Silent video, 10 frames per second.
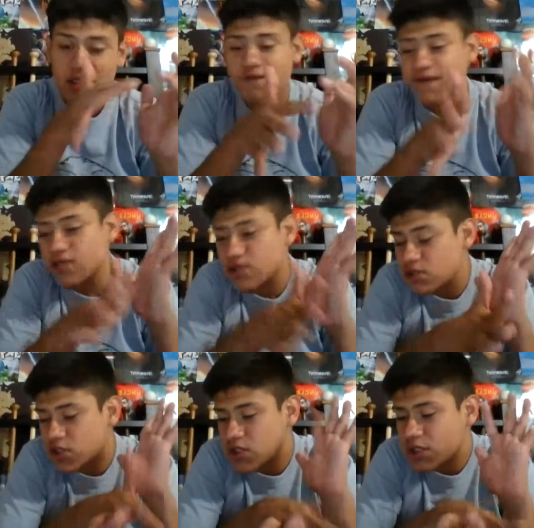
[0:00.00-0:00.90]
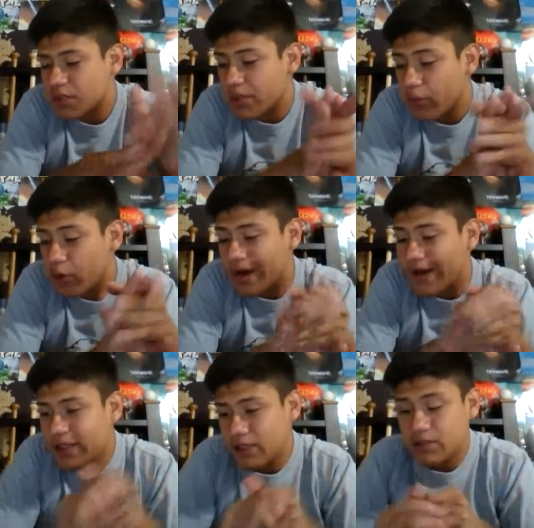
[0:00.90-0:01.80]
They could have done something more.
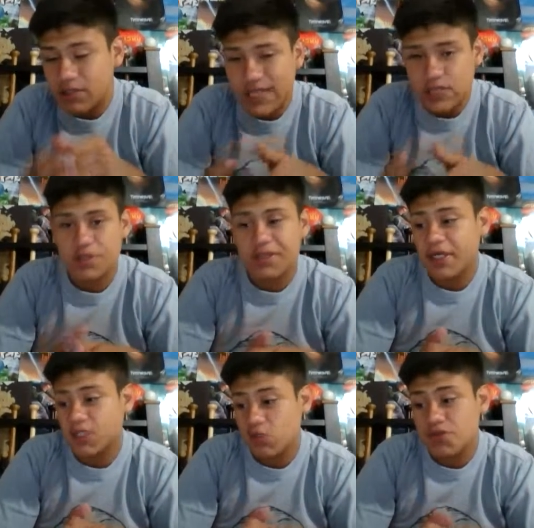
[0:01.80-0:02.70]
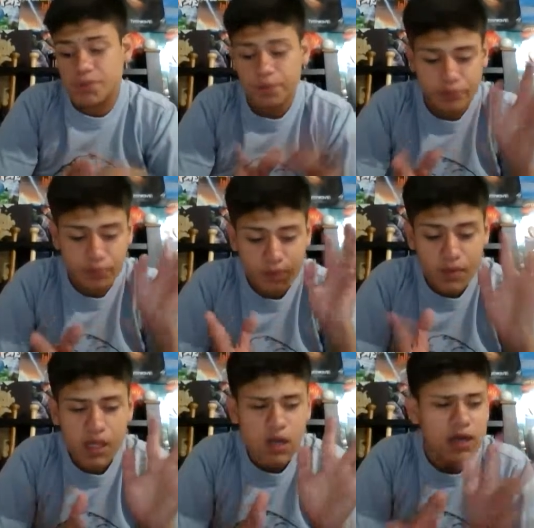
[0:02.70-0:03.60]
And here in the last three issues,
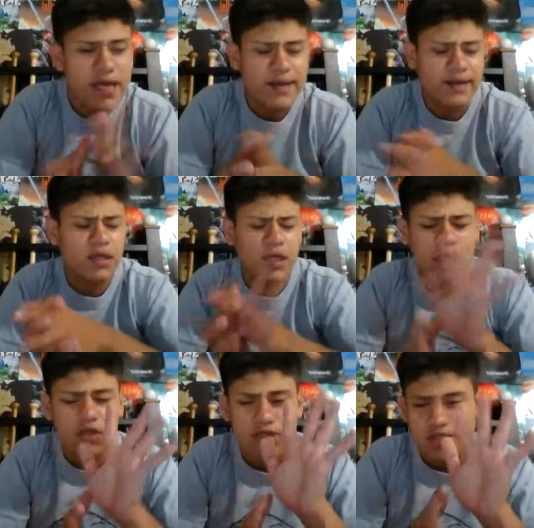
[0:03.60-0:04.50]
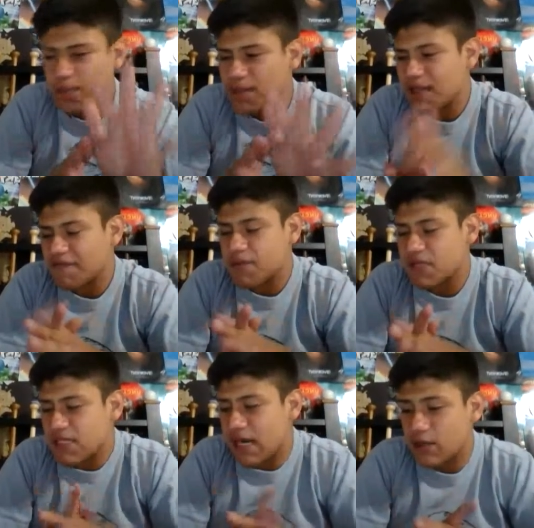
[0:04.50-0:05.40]
again, there's something left to be
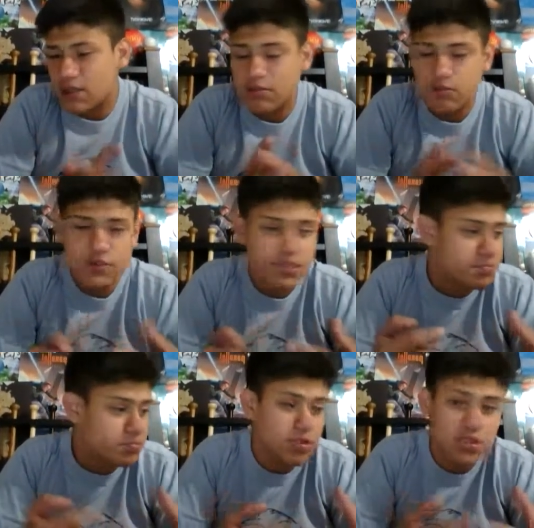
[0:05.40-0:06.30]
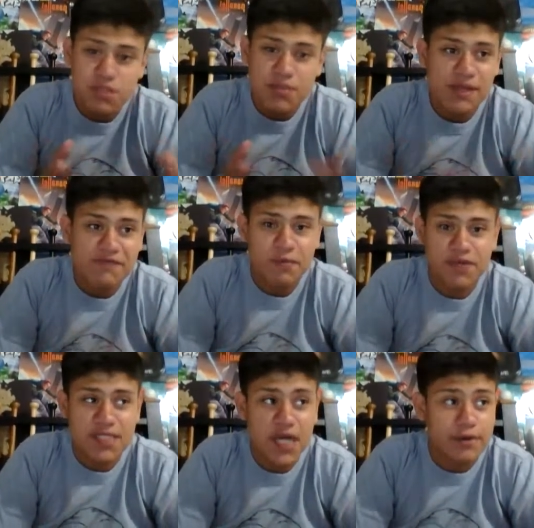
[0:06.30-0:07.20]
desired. There's there's something left to be
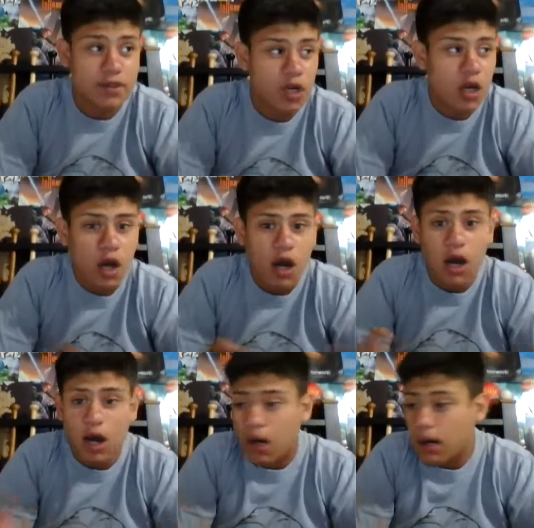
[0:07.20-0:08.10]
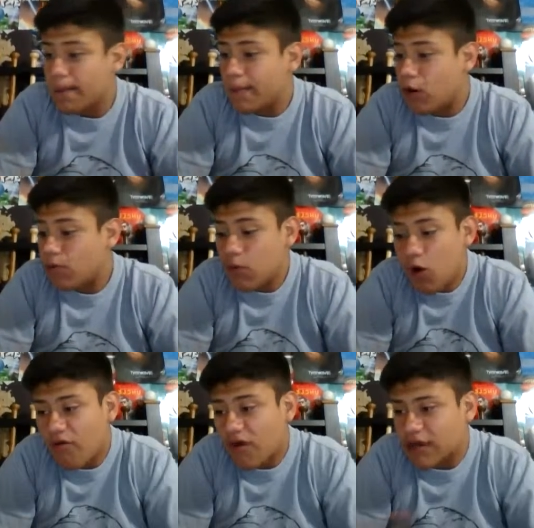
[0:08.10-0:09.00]
desired. Um,
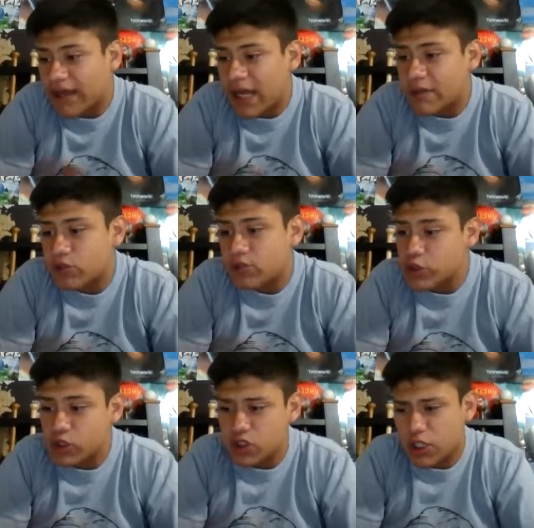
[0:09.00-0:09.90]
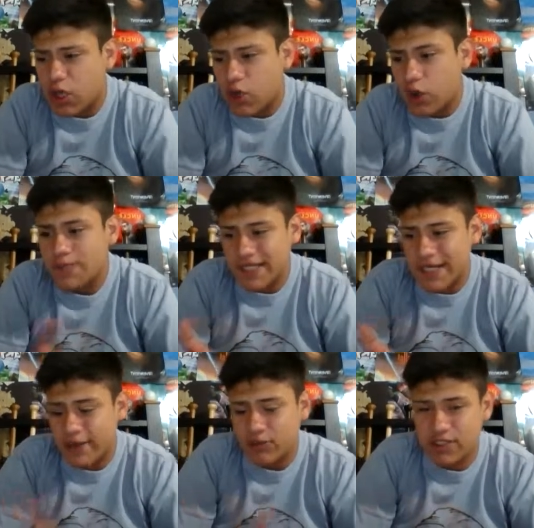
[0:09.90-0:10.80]
overall, the chemistry between Sherlock Holmes and
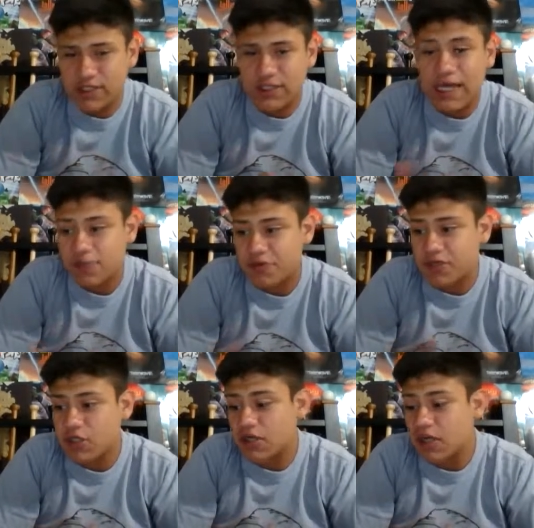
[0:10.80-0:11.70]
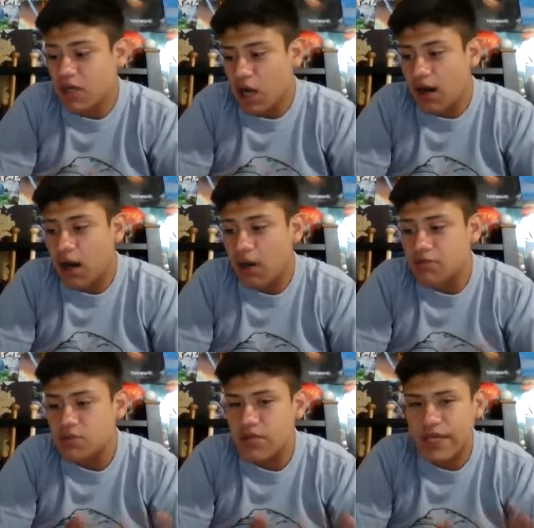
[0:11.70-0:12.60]
Harry Houdini, that's pretty good. Um,
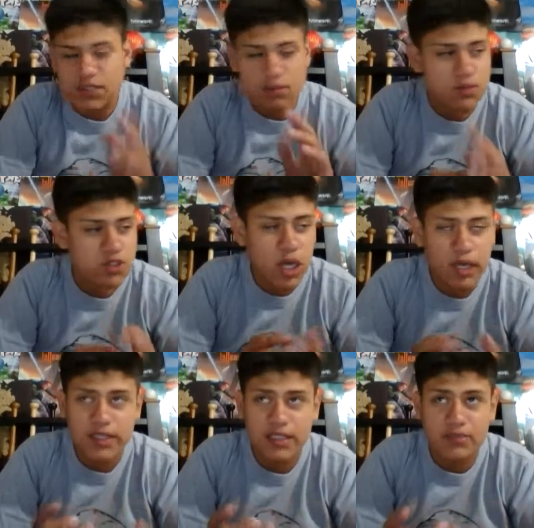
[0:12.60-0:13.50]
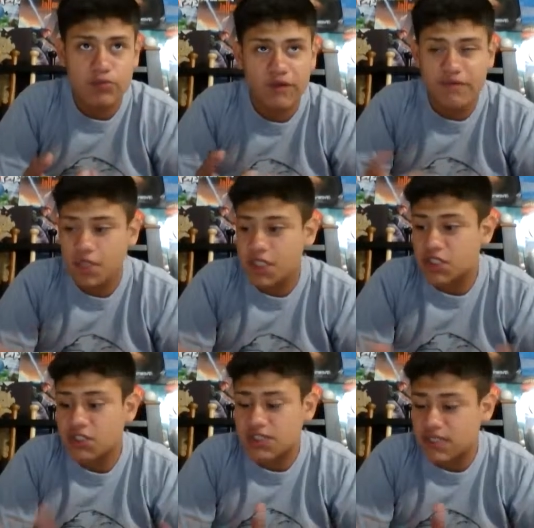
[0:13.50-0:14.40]
you do get some shocking
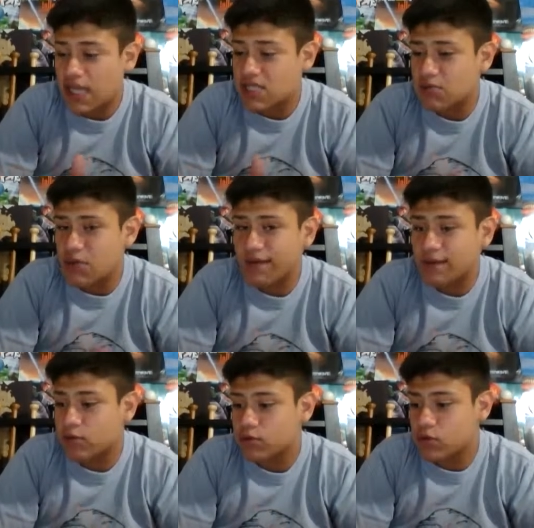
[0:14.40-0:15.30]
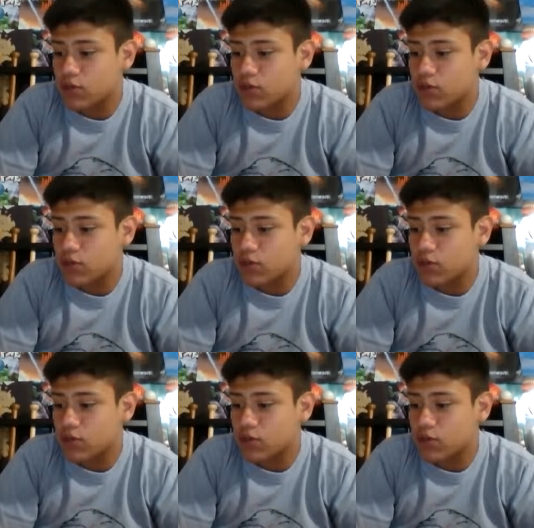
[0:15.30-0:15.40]
revelations, deaths, whatever,